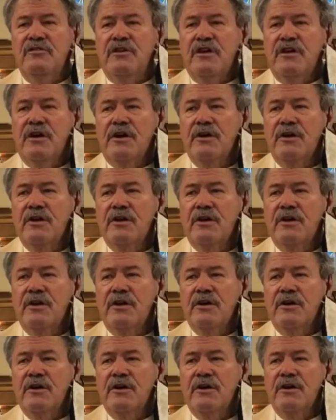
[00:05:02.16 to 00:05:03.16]
year,
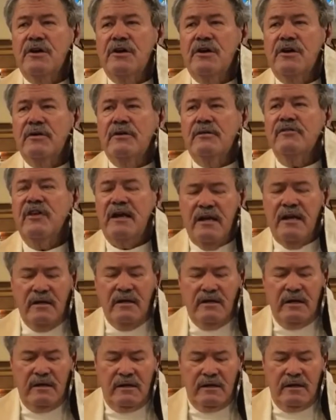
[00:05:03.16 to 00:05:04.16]
the
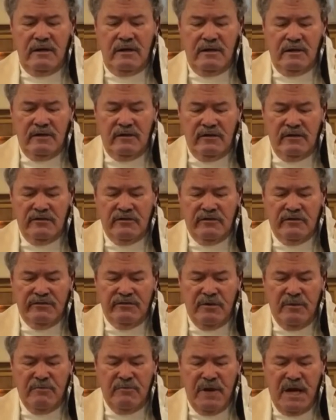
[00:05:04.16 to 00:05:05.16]
setting is
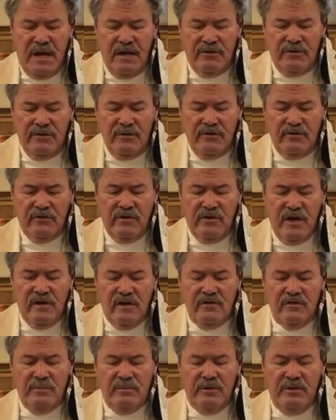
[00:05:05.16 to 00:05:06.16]
from Matthew's
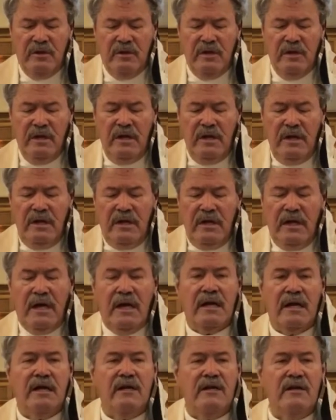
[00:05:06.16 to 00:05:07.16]
gospel,
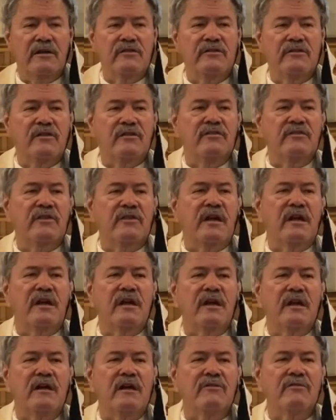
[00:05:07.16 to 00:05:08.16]
and it is the
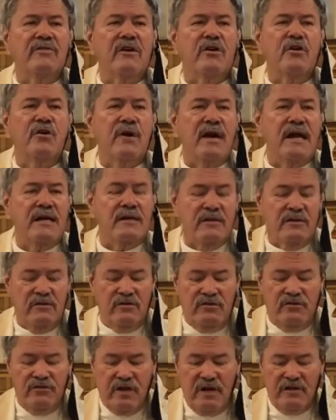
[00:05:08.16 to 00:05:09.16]
setting of the great
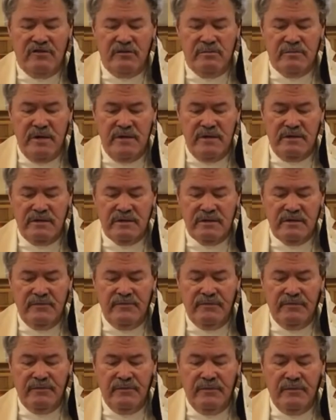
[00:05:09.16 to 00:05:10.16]
judgment,
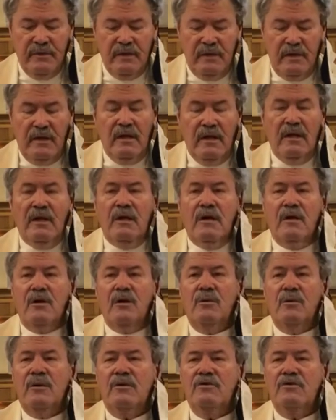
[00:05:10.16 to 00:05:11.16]

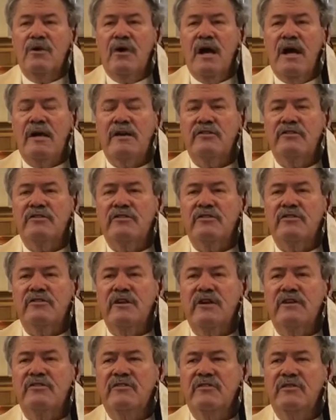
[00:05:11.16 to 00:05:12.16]
when Christ
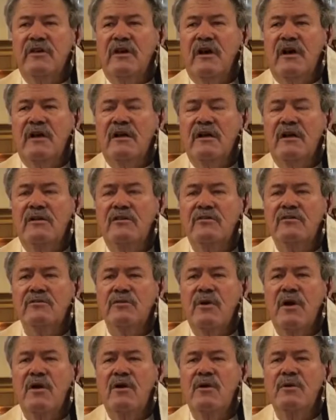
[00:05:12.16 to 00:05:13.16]
sits on his
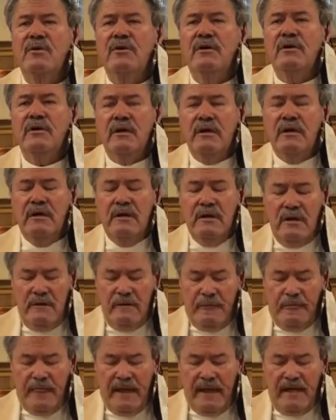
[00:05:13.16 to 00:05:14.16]
throne
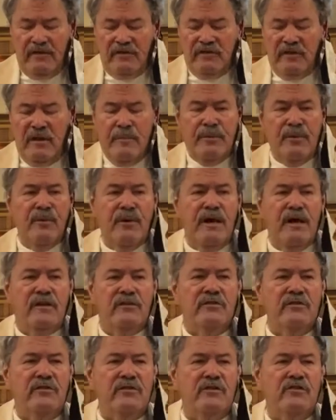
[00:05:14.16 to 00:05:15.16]
and
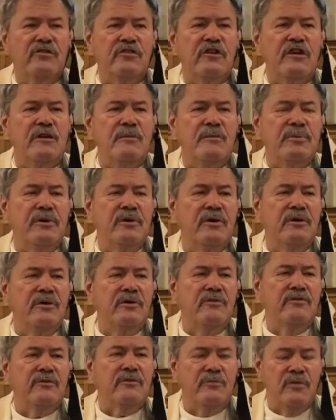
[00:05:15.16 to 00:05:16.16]
separates the sheep
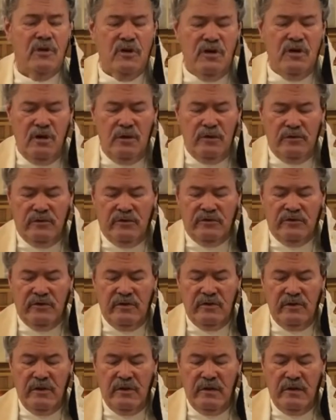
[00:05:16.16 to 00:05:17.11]
from the goats